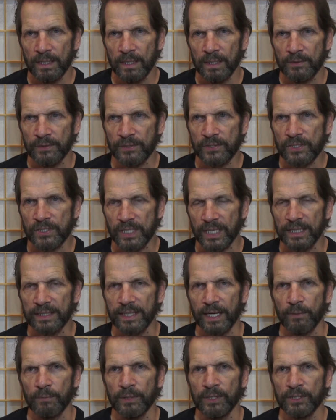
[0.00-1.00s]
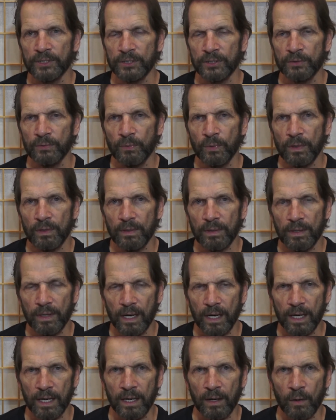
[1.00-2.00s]
the state that we should
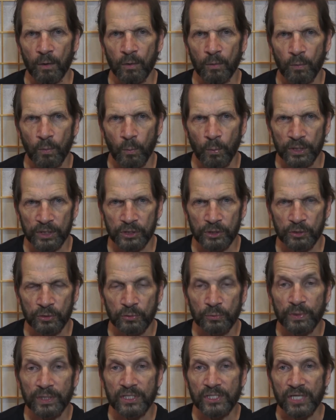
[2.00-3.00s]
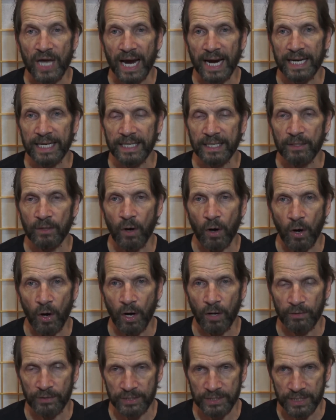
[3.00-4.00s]
uh, wish to reside in
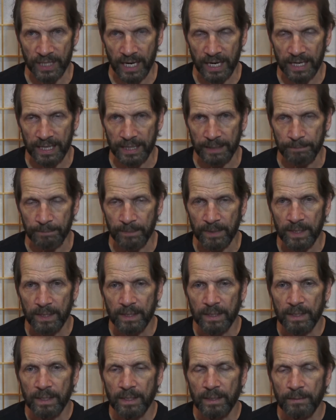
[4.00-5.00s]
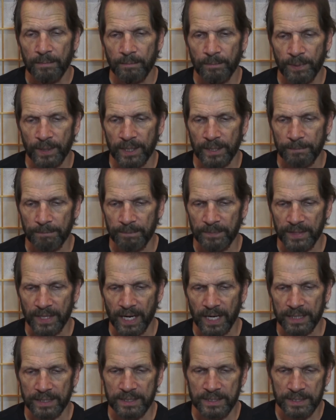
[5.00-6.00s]
all the time but the
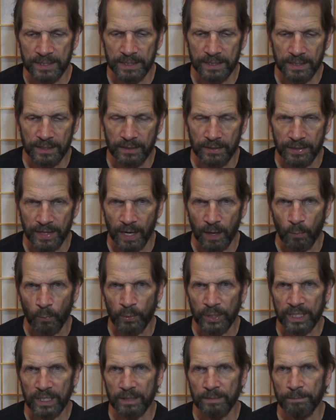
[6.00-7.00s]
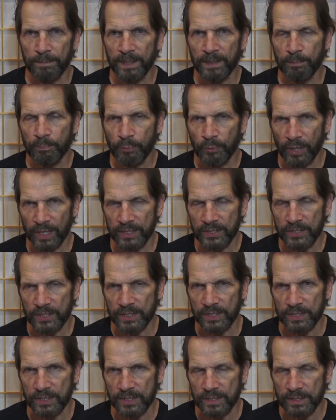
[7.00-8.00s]
idea that we can be
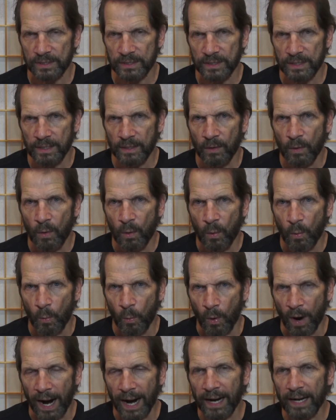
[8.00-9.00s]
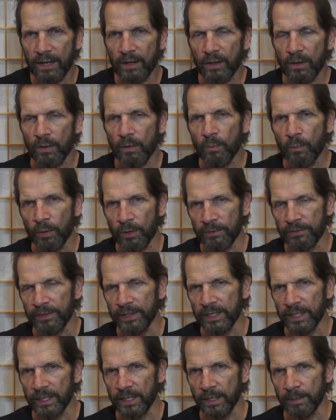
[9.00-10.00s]
present while we're
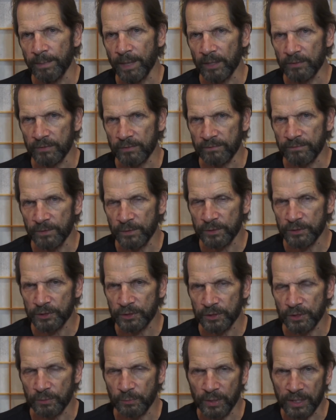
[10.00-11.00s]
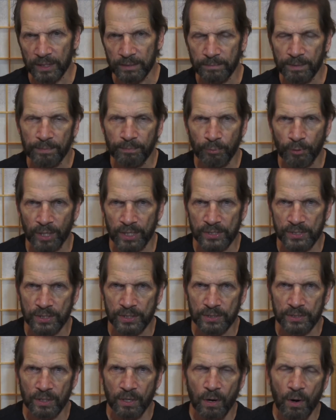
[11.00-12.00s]
thinking about the future, we can be
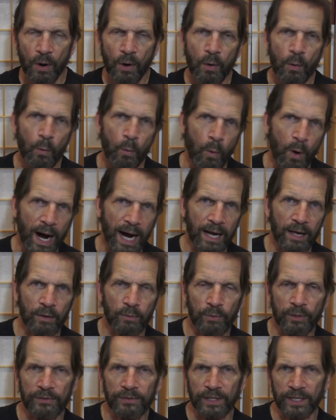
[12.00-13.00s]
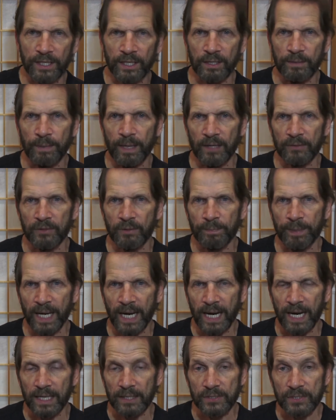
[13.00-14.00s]
present while we're thinking about the
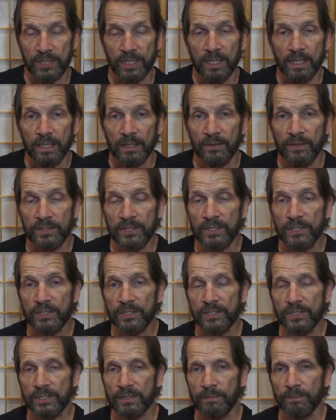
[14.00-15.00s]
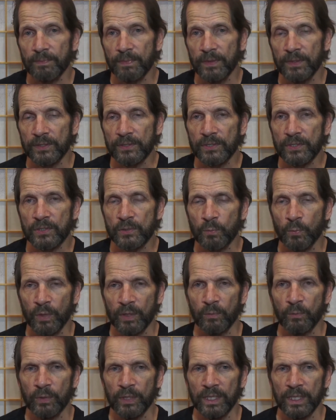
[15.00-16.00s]
past. This is this is
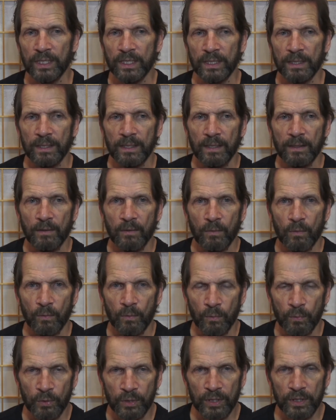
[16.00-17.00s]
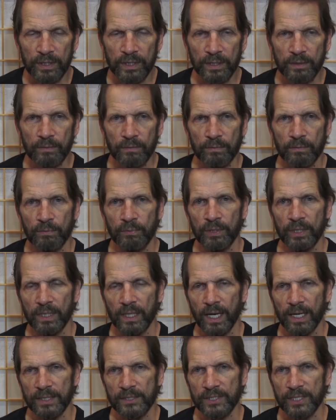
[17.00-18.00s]
when we really
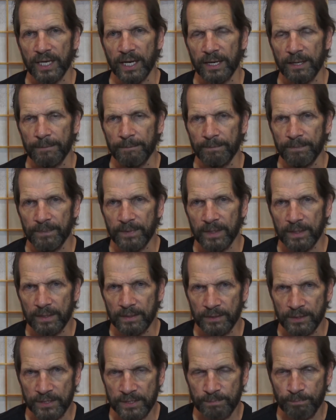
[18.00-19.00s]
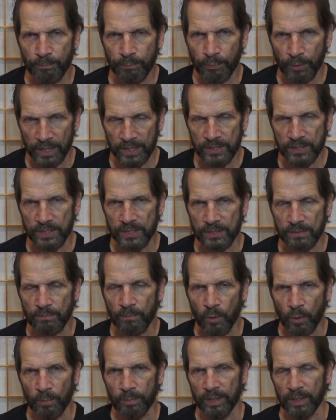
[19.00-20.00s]
realize that this present
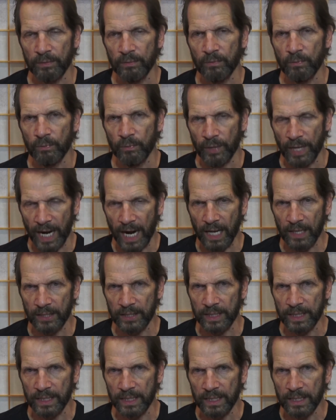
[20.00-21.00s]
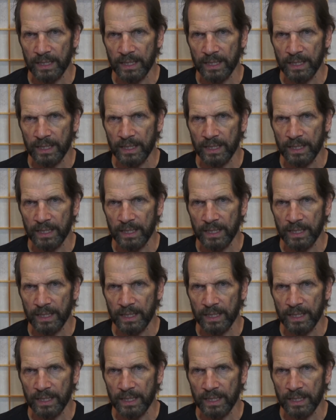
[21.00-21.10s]
moment reality